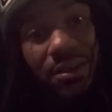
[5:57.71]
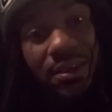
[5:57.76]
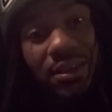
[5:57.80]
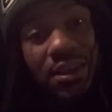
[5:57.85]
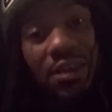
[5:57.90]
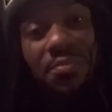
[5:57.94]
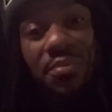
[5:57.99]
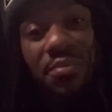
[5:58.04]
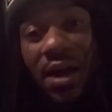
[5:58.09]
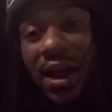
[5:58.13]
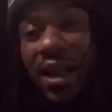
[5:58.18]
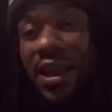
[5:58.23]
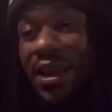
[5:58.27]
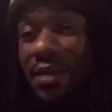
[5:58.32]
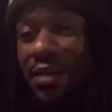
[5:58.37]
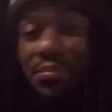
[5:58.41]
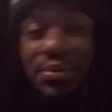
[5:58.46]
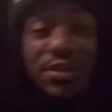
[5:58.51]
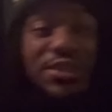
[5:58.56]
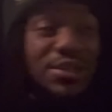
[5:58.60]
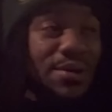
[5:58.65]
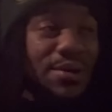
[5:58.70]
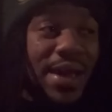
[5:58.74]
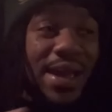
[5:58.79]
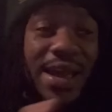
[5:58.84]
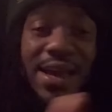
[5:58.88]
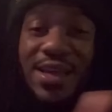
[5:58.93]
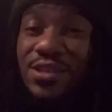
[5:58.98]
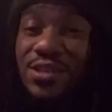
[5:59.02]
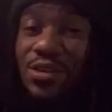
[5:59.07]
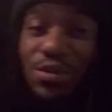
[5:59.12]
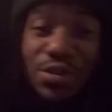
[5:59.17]
You probably didn't put your
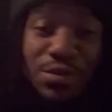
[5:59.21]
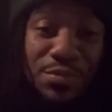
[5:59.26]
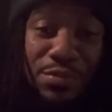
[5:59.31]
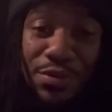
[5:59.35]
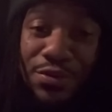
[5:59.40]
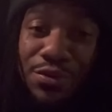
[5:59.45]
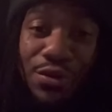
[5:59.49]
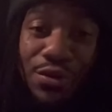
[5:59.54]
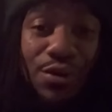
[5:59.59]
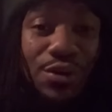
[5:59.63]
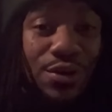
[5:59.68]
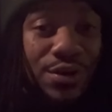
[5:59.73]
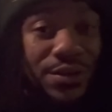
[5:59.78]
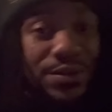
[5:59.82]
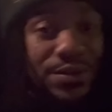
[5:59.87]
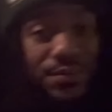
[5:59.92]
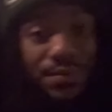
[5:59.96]
hands on her before.